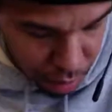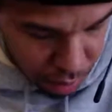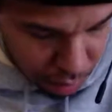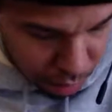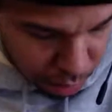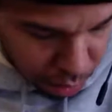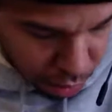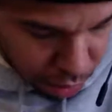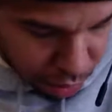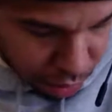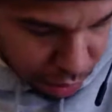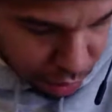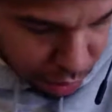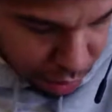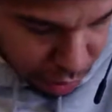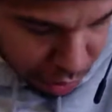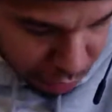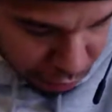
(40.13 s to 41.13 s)
Good morning,
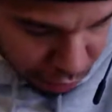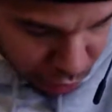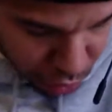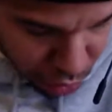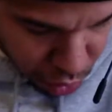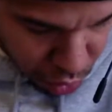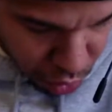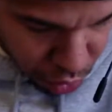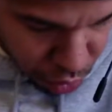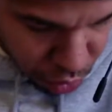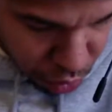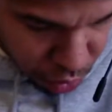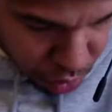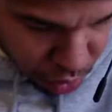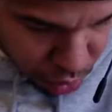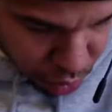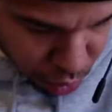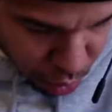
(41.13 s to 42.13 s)
good afternoon.
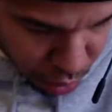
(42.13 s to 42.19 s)
What's the